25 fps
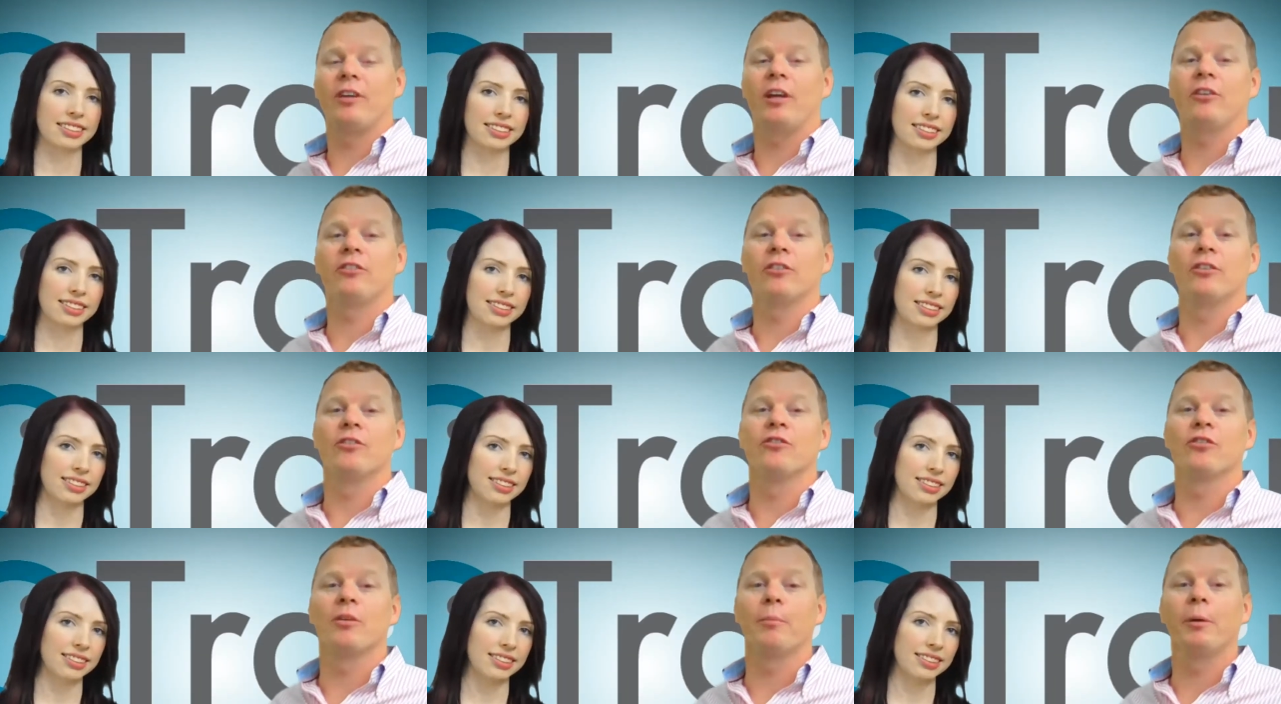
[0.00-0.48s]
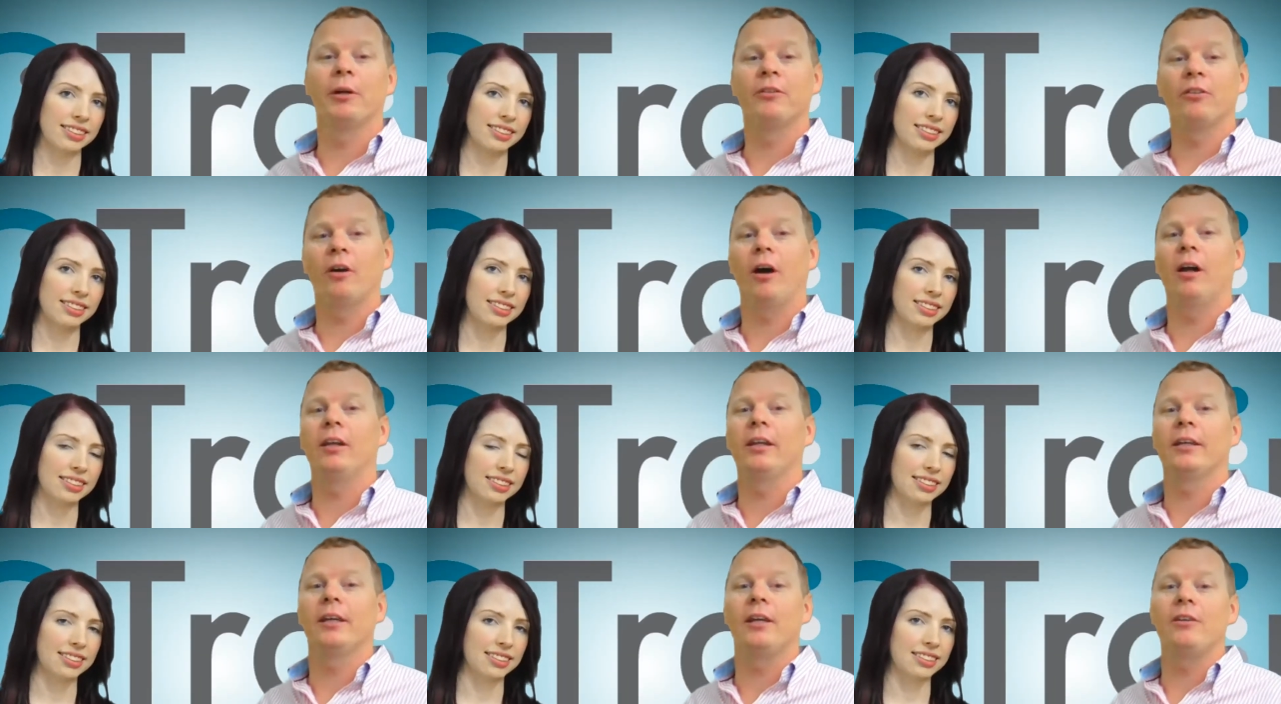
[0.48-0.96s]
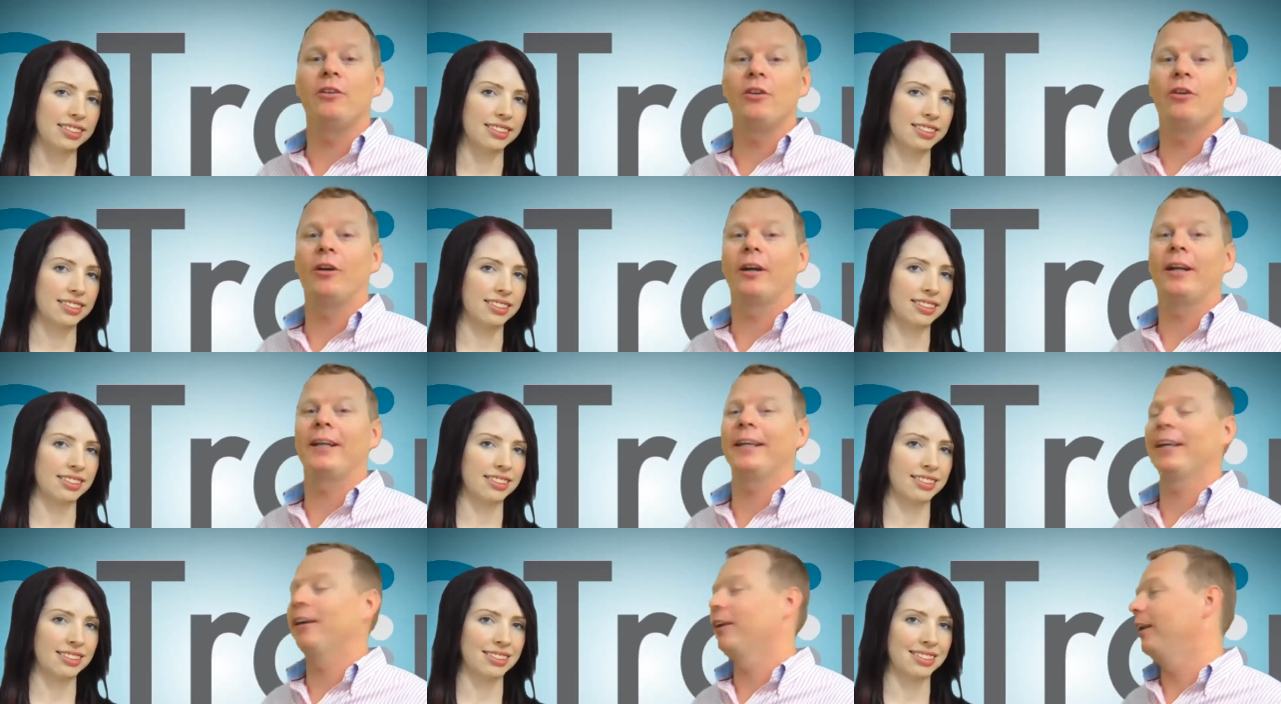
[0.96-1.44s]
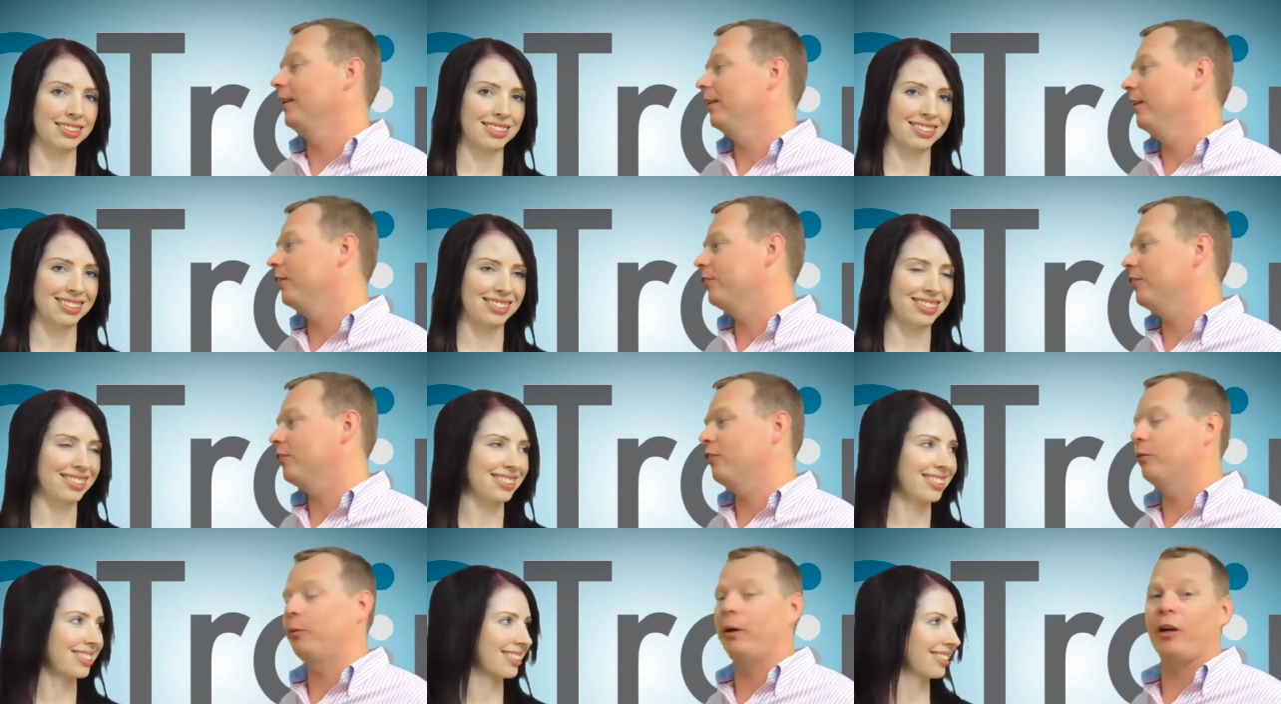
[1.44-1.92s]
Speaker 1: session, so by dialing in, you're not only going to
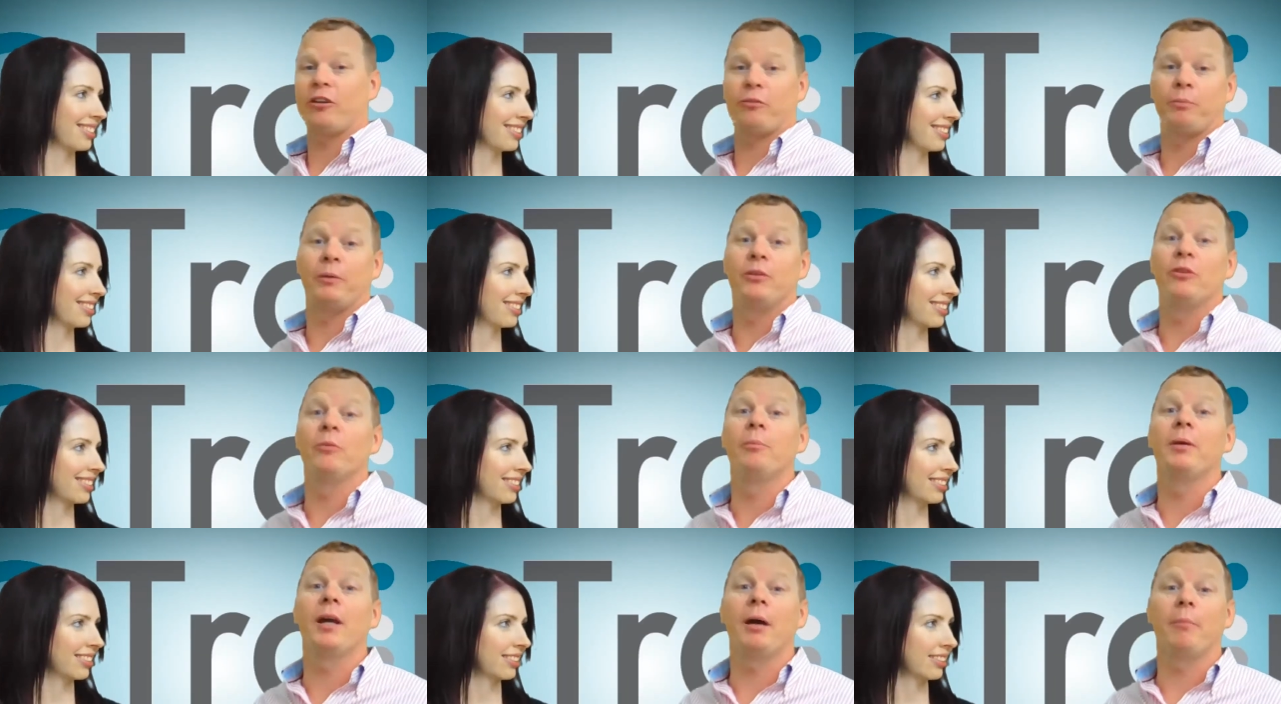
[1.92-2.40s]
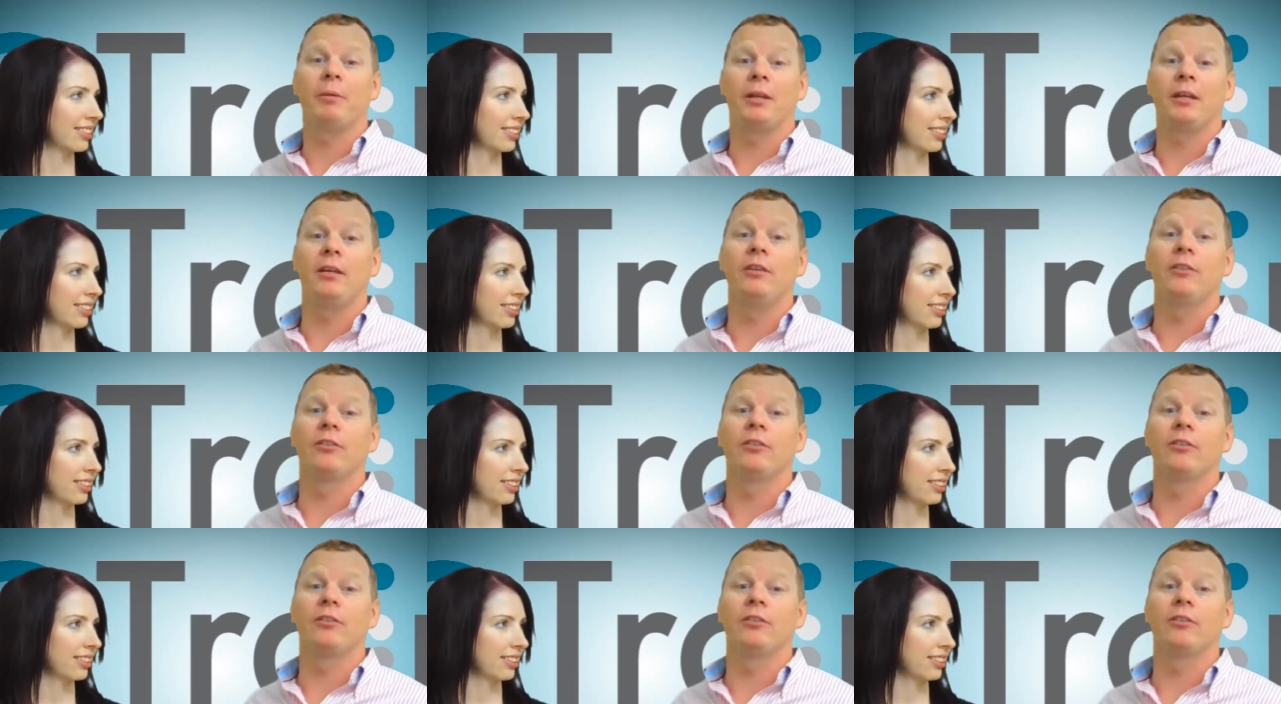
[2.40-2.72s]
listen to us, but you'll be able to